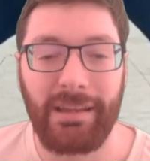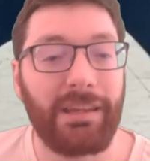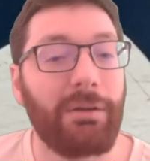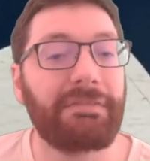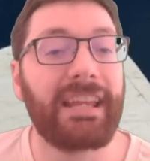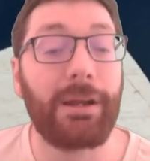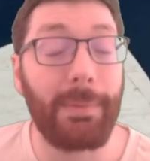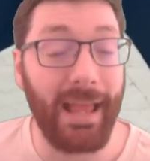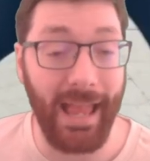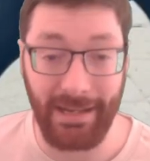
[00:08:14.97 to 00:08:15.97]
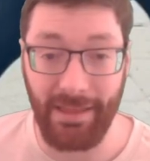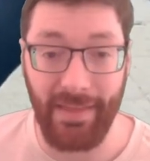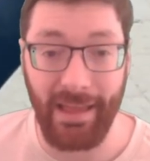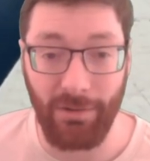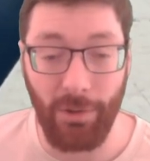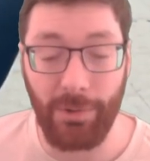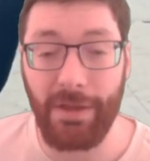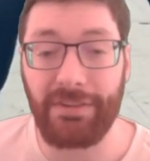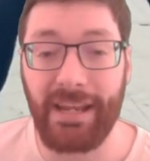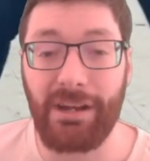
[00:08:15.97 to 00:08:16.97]
You don't have to care about any of that. All you
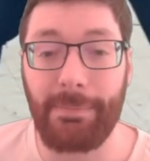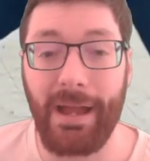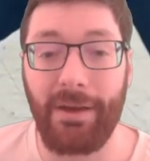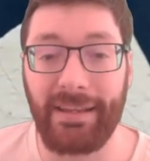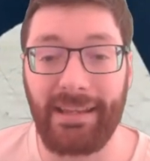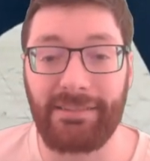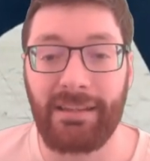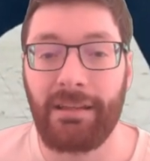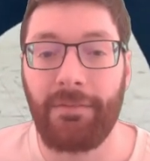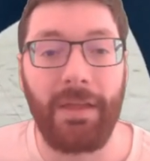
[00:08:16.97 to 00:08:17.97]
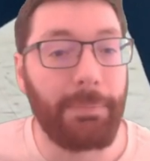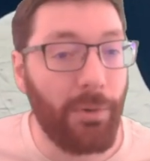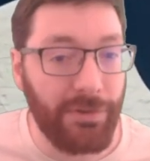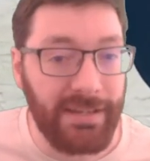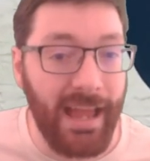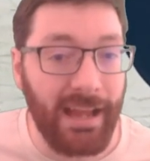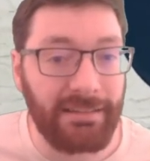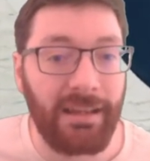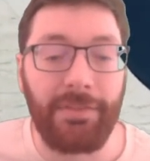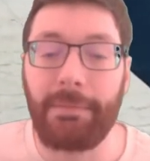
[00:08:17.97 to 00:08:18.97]
have to care about is they both
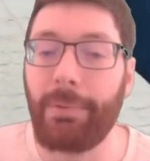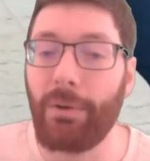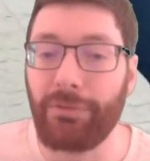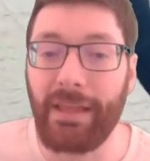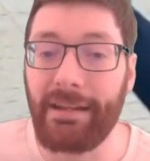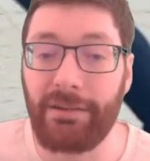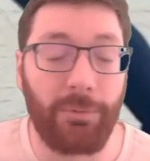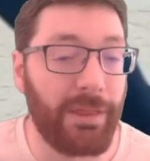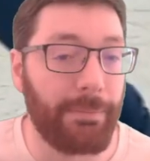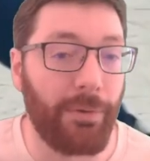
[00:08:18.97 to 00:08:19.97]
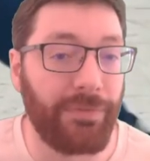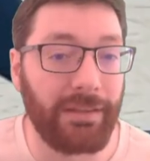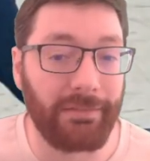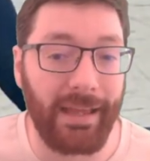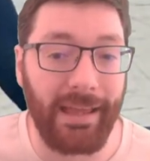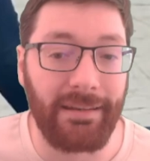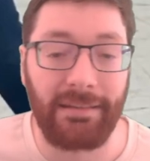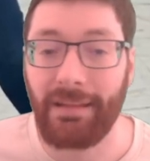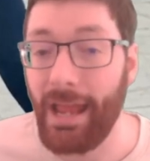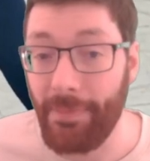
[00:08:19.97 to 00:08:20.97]
attacked, they both landed, or they both didn't land,
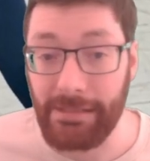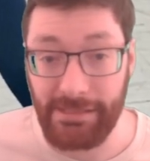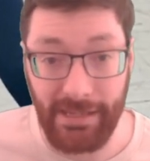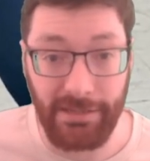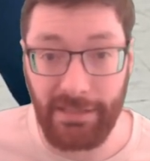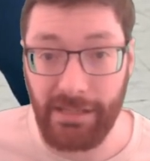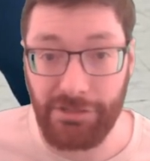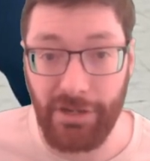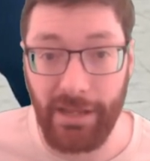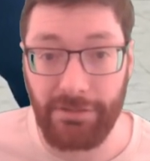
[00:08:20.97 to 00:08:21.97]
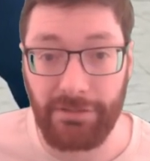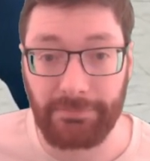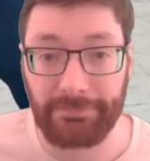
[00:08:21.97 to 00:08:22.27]
and that's the end of the exchange.